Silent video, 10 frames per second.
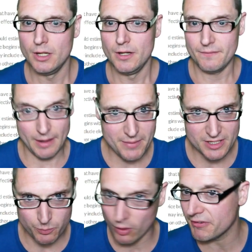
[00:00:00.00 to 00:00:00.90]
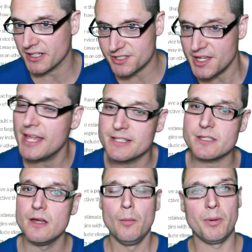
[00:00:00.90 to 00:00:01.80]
That makes perfect sense,
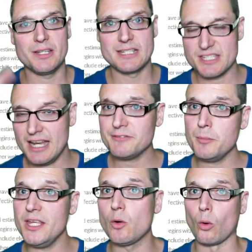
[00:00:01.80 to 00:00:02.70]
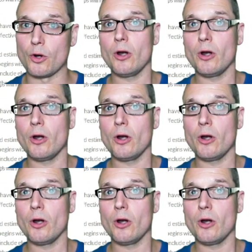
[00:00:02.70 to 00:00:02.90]
but it doesn't have to be in order.